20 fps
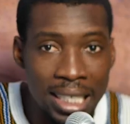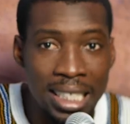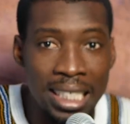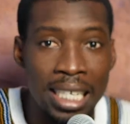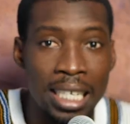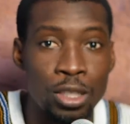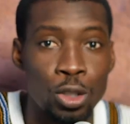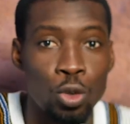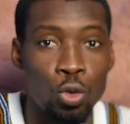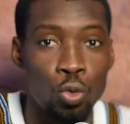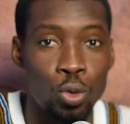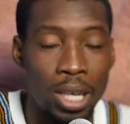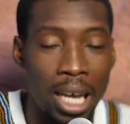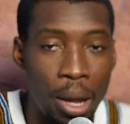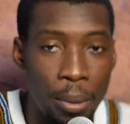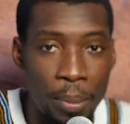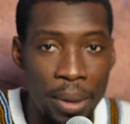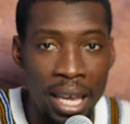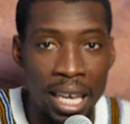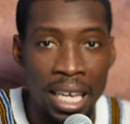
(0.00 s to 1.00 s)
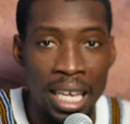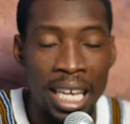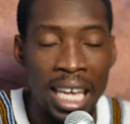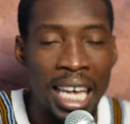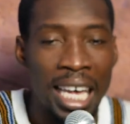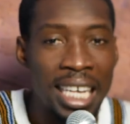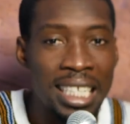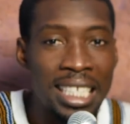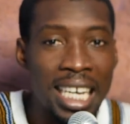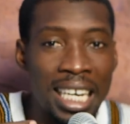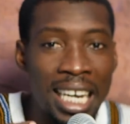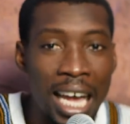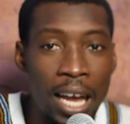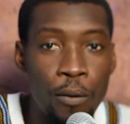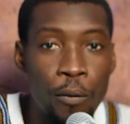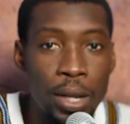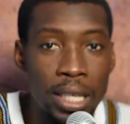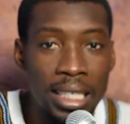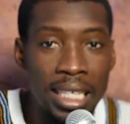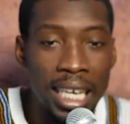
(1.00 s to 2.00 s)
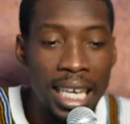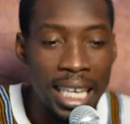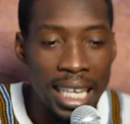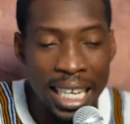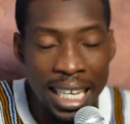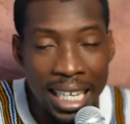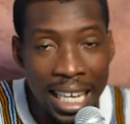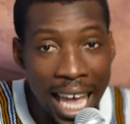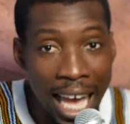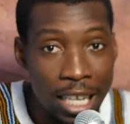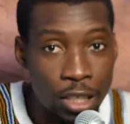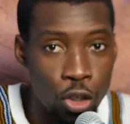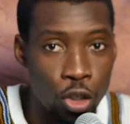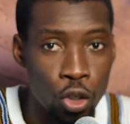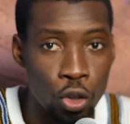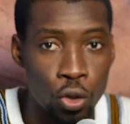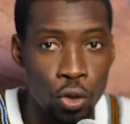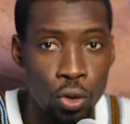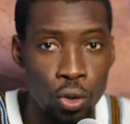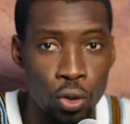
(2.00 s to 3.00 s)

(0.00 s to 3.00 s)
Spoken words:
years to come nye language ilagio.